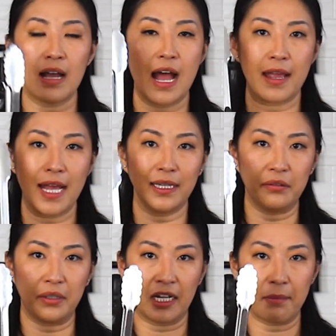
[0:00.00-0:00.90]
I highly
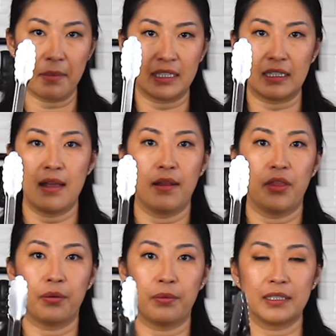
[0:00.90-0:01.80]
recommend
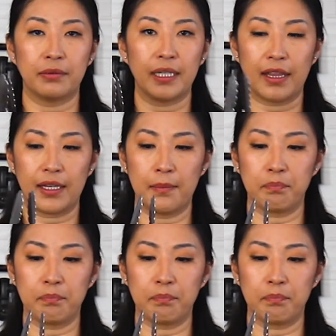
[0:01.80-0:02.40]
the one with